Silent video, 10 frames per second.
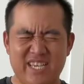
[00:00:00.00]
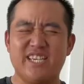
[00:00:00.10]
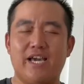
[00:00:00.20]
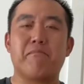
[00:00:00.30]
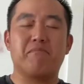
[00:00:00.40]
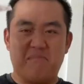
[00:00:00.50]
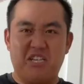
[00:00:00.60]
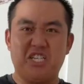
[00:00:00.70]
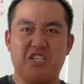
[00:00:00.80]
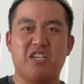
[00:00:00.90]
Yep,
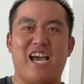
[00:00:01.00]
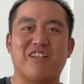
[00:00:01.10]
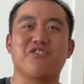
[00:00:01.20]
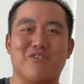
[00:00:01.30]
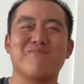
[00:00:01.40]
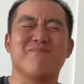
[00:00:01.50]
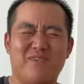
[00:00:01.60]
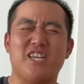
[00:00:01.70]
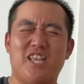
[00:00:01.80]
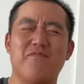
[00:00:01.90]
he's a good actor.
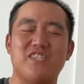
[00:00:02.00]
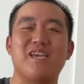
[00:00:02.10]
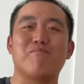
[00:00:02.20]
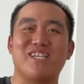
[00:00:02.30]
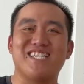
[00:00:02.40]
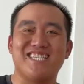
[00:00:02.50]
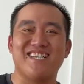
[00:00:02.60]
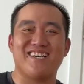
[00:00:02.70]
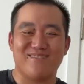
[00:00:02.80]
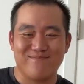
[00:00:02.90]
I love Dave
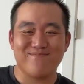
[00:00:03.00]
Bautista.